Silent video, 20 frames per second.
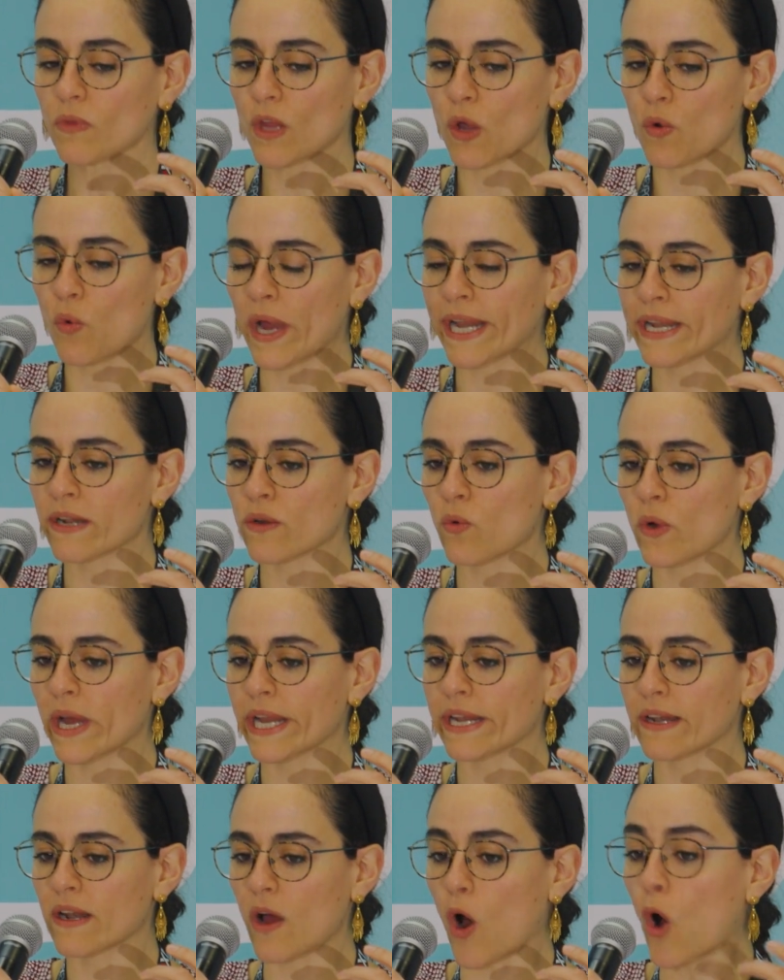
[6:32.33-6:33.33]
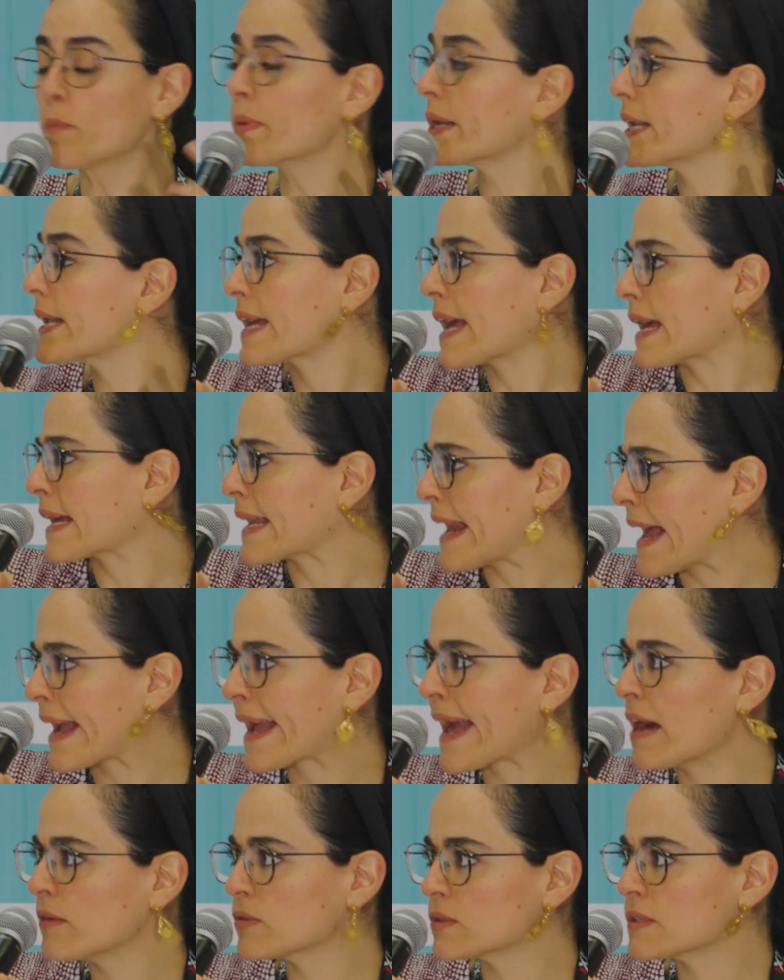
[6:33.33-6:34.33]
when opening an
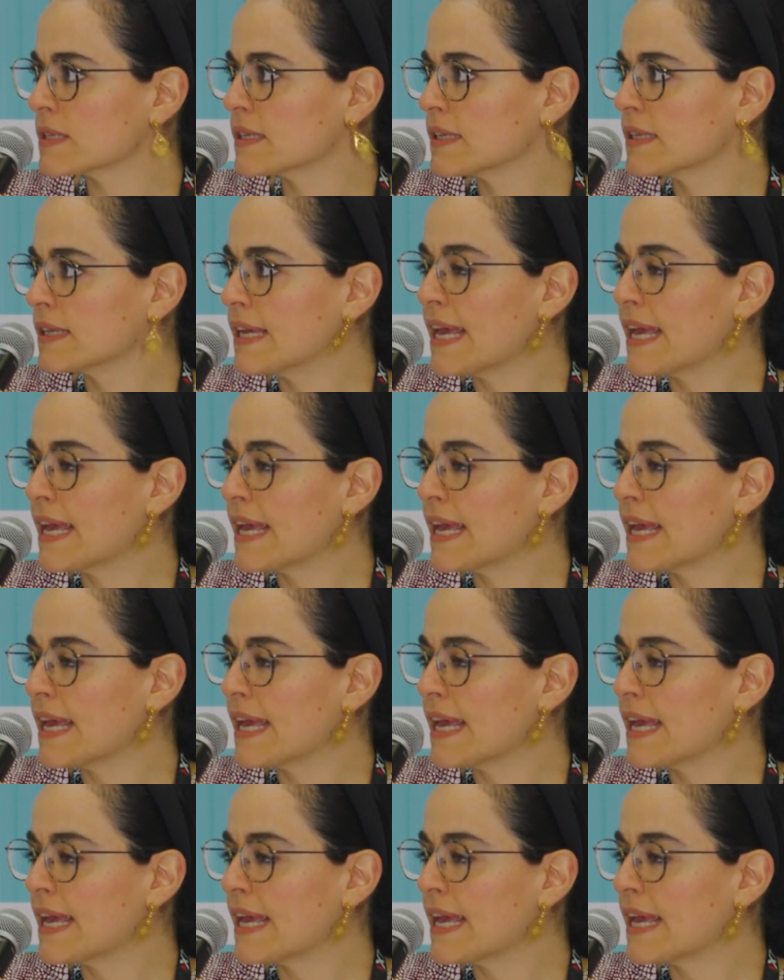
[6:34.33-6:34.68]
account,